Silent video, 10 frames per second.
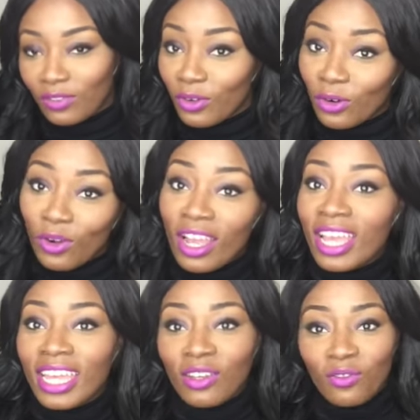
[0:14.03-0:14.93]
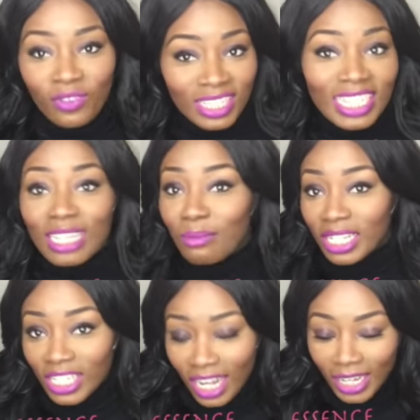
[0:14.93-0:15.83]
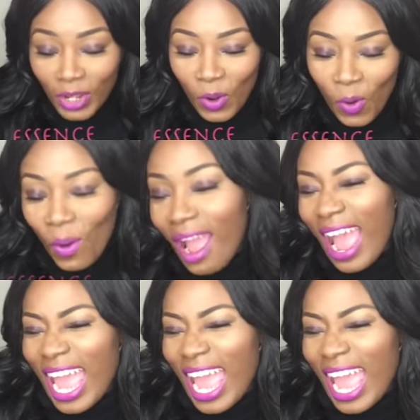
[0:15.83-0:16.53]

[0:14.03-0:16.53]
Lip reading: for visiting my channel.